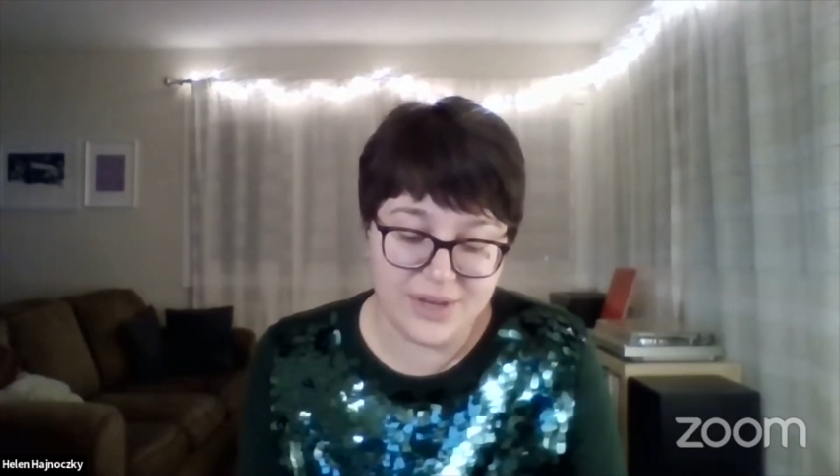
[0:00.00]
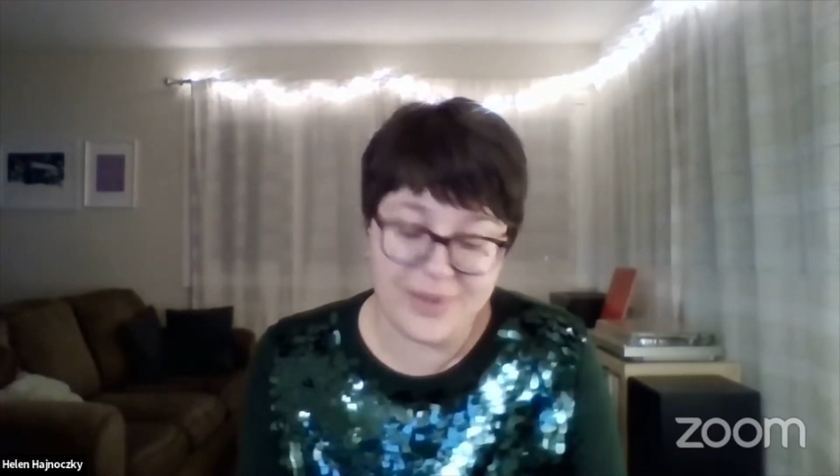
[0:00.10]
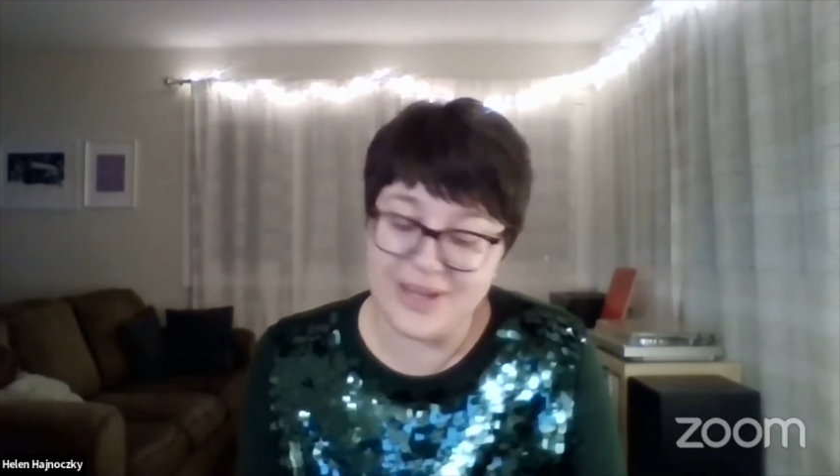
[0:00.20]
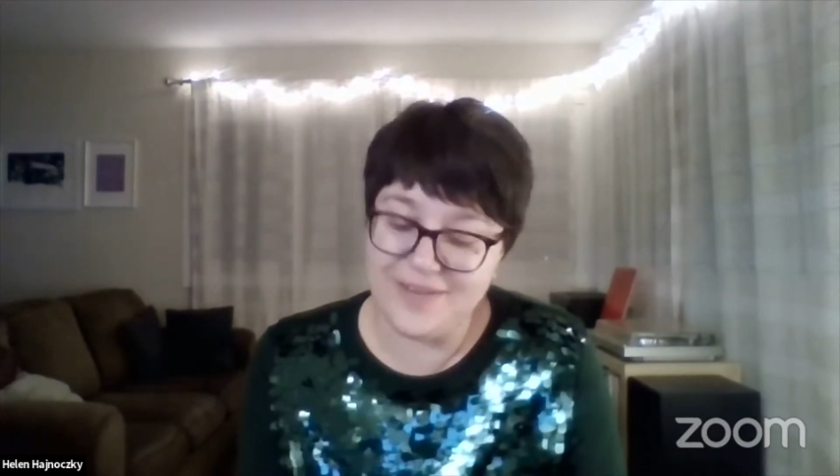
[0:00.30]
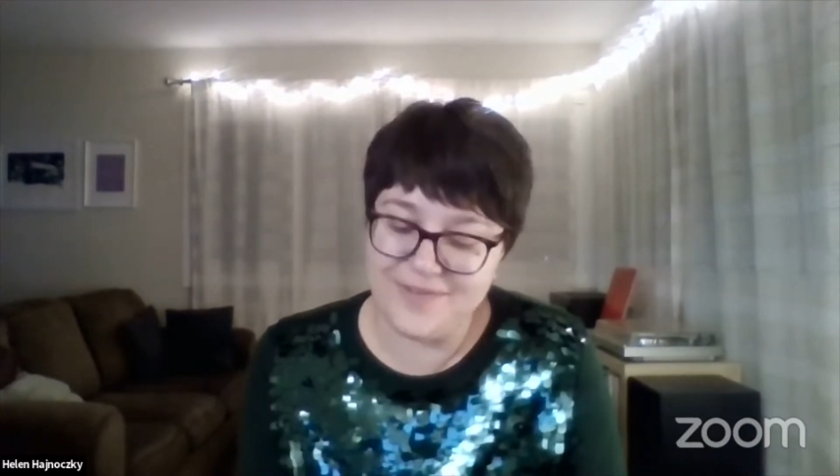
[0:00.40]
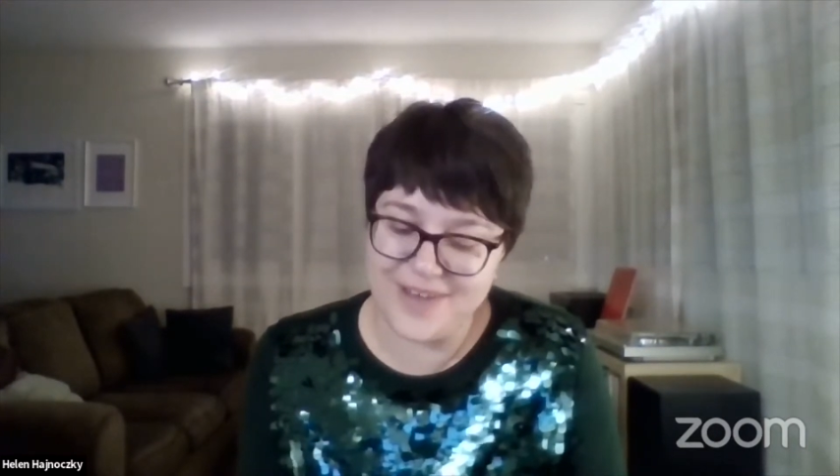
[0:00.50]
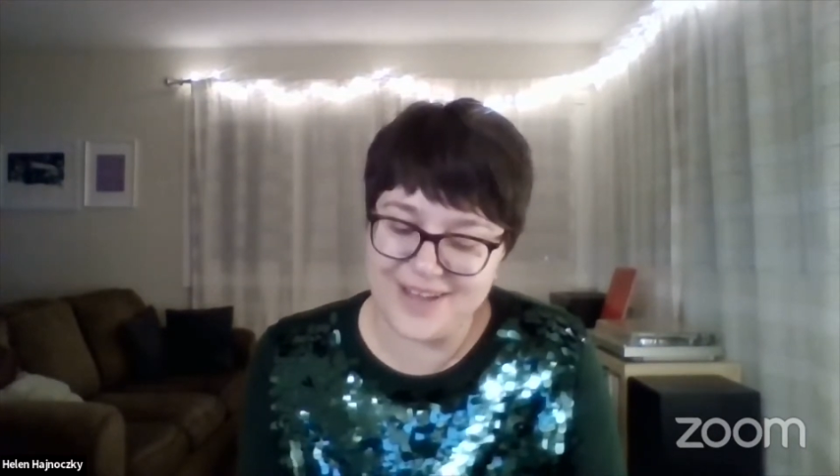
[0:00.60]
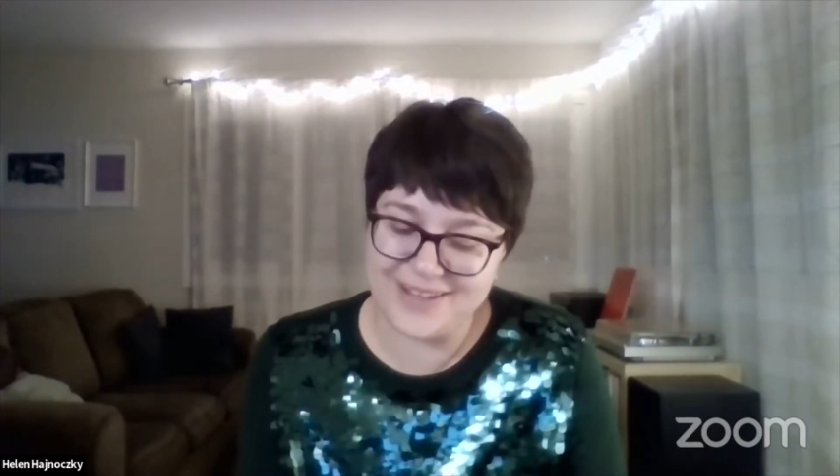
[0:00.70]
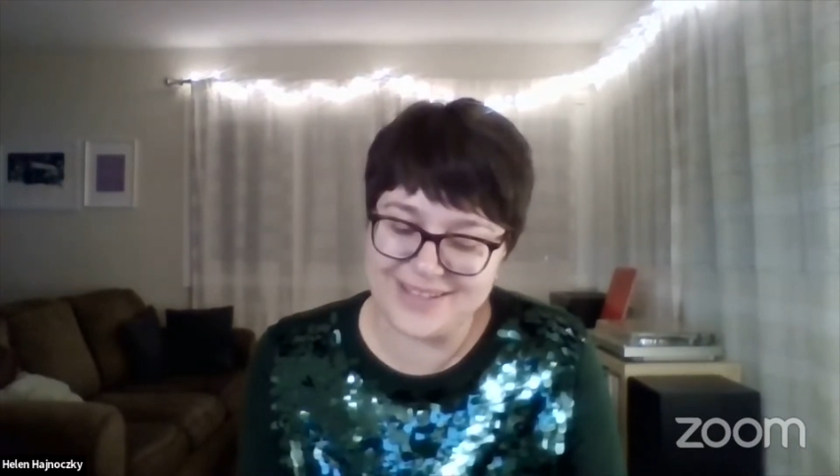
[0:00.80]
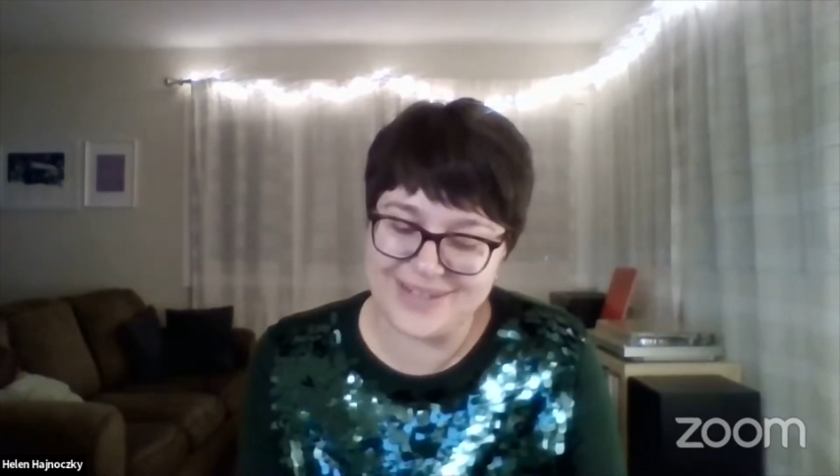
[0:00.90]
when he
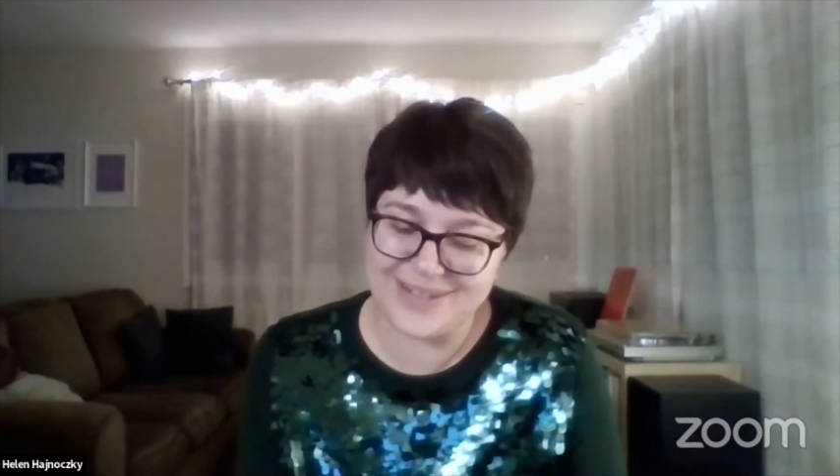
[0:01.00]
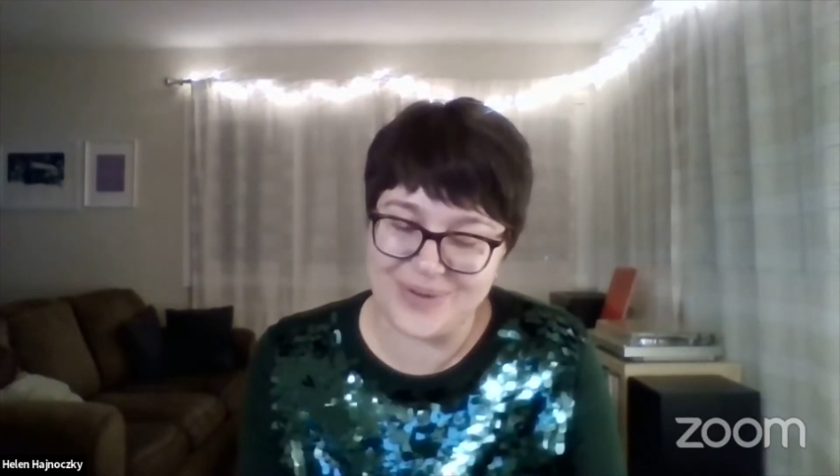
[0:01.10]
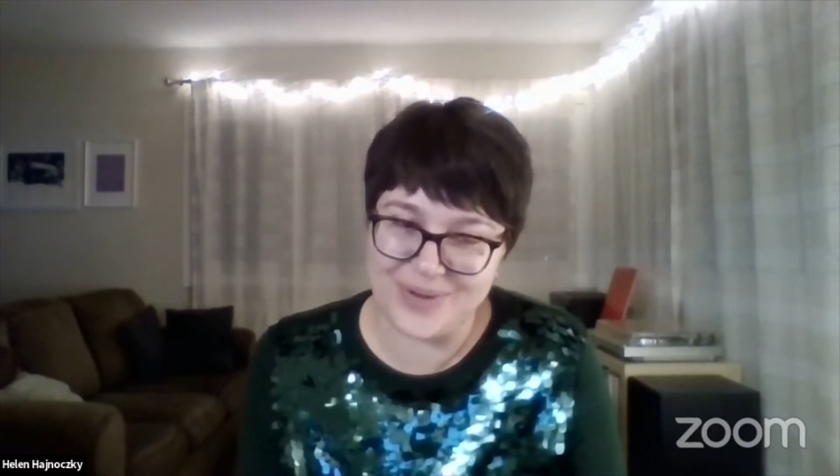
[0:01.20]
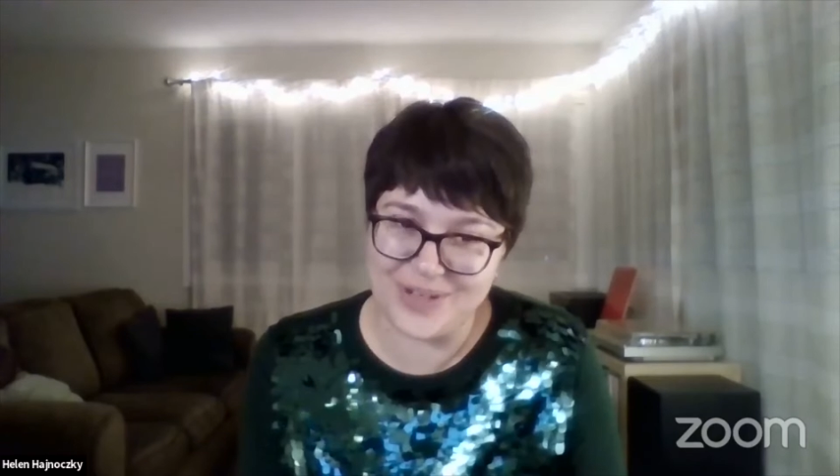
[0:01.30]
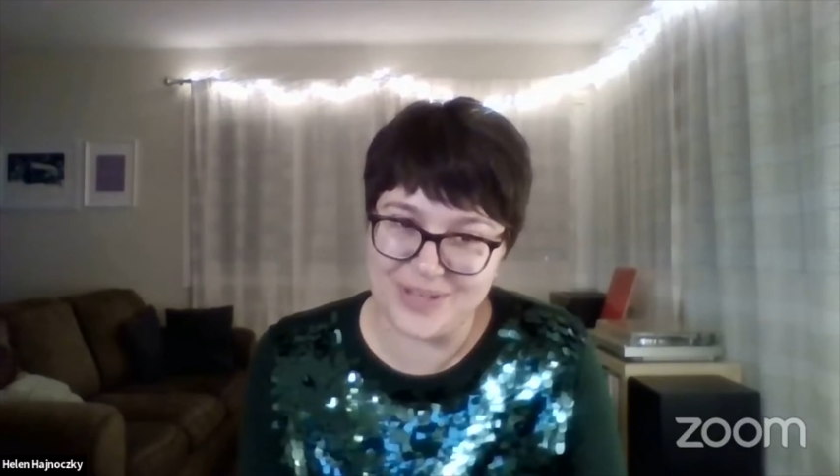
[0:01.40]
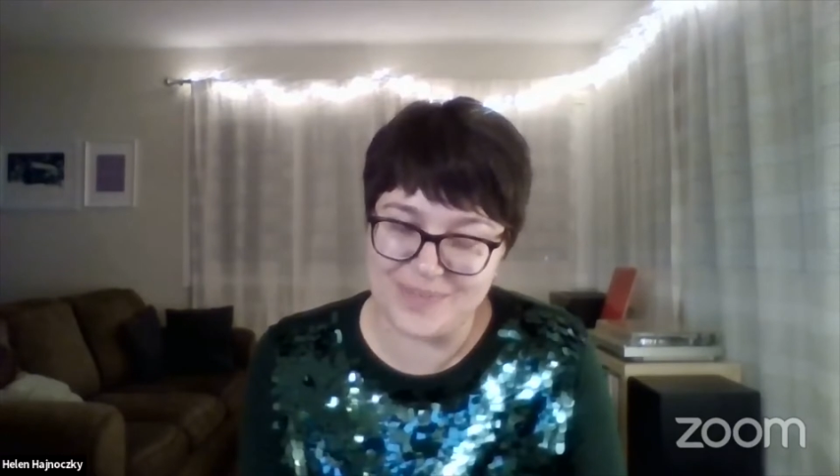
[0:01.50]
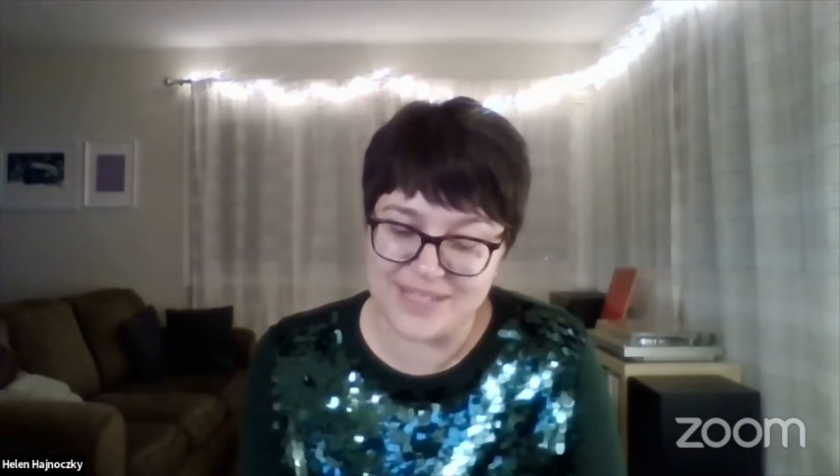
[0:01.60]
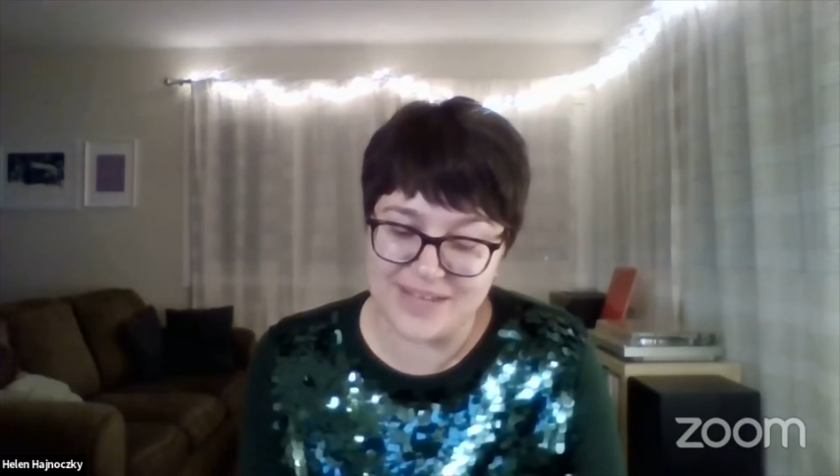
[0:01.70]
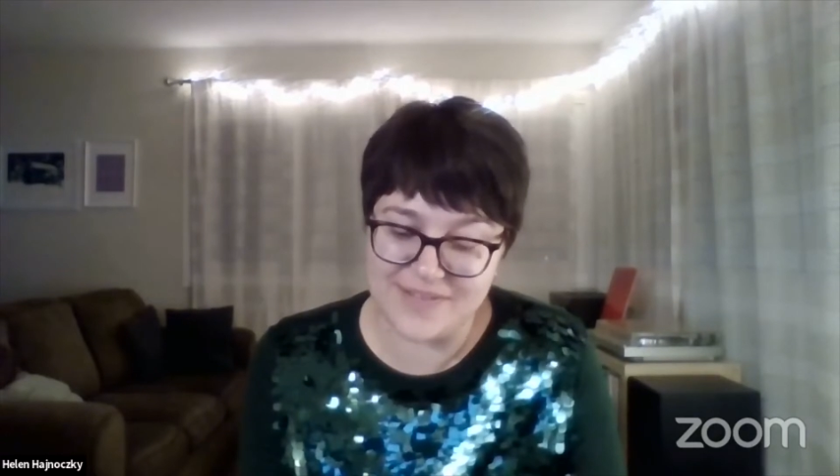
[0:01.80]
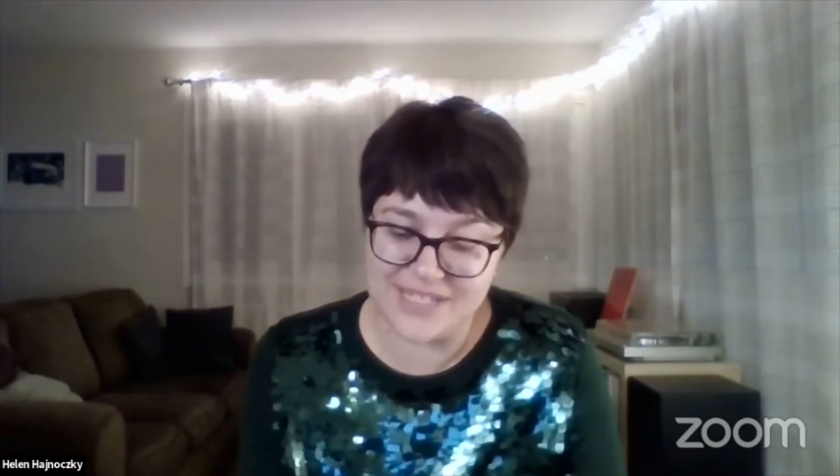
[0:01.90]
fails to hold
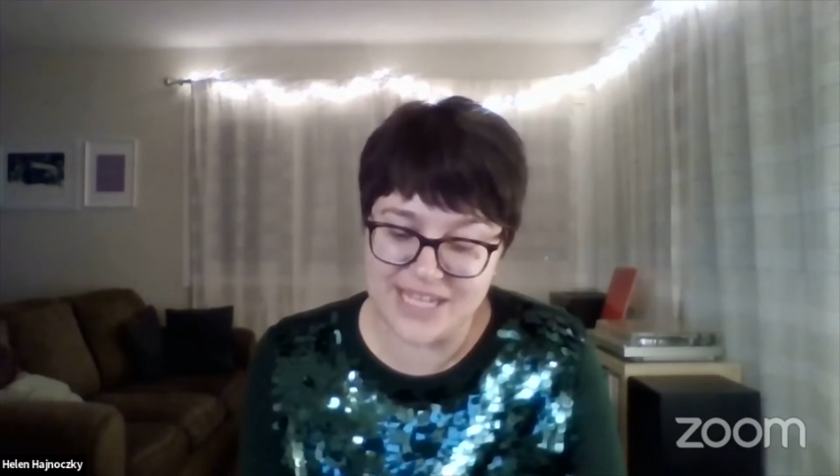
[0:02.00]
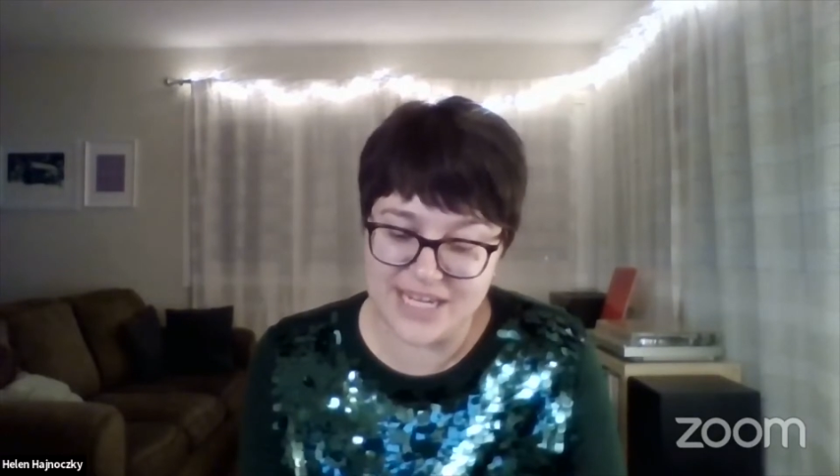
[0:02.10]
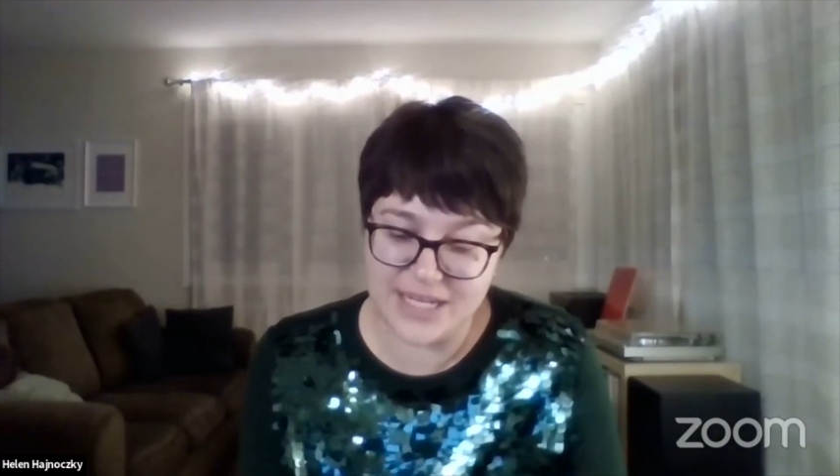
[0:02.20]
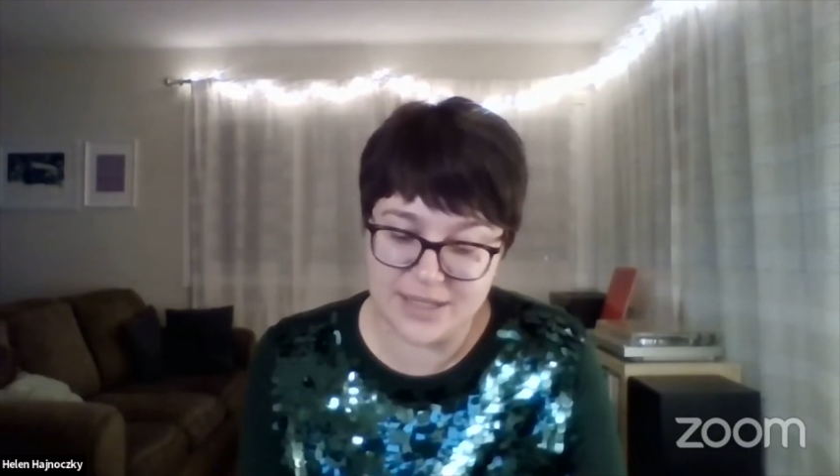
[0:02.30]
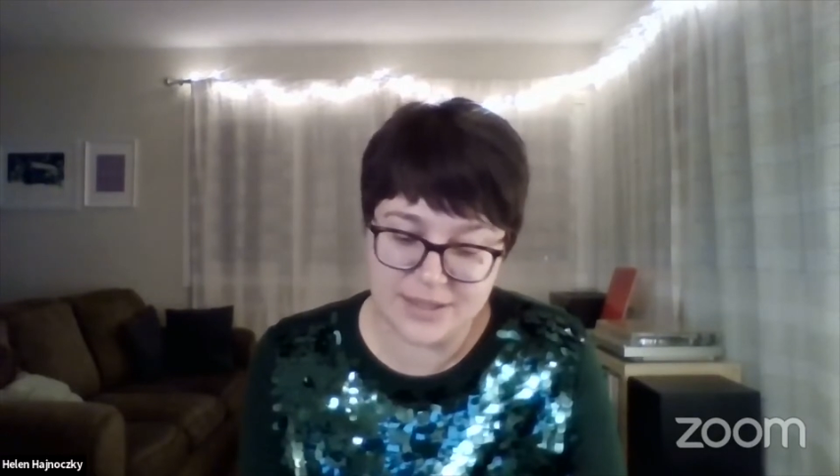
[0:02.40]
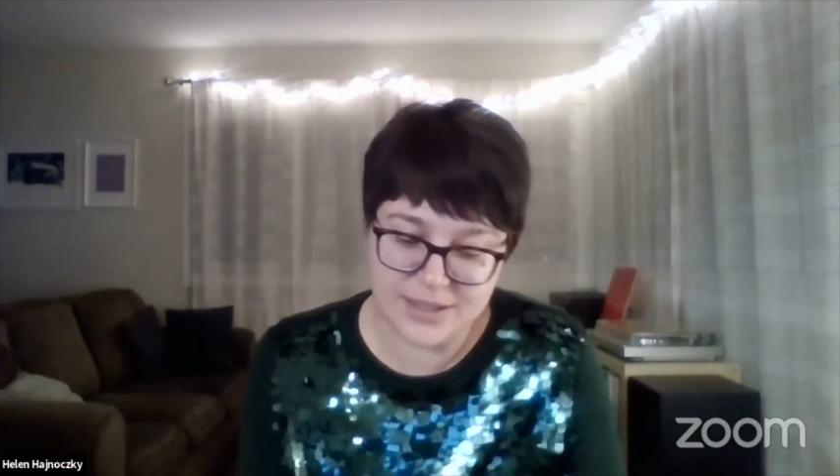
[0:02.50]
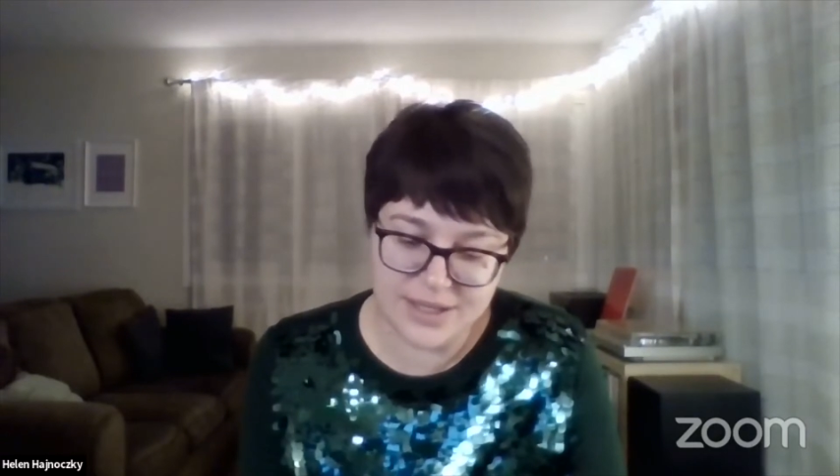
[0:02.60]
himself steady,